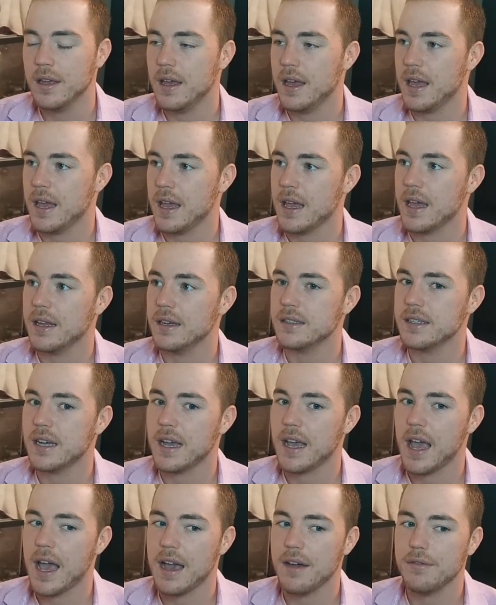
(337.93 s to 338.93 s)
and I
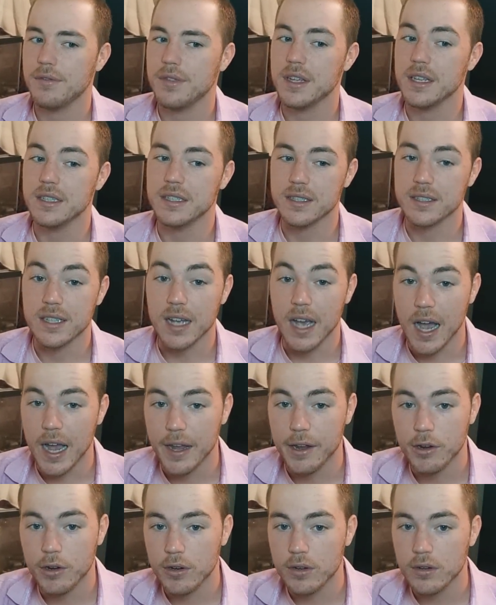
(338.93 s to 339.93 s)
have the
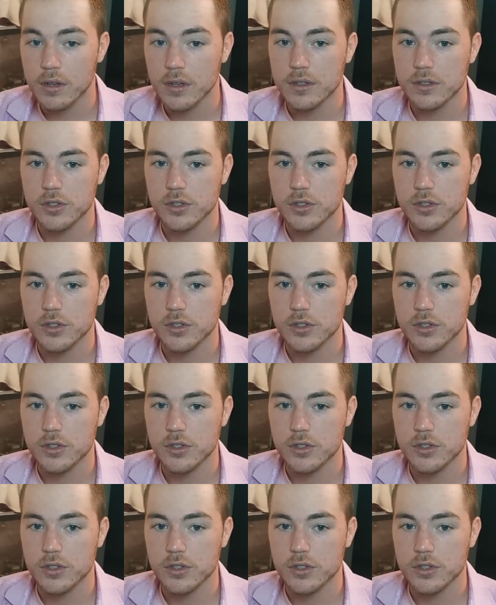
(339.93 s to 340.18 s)
desire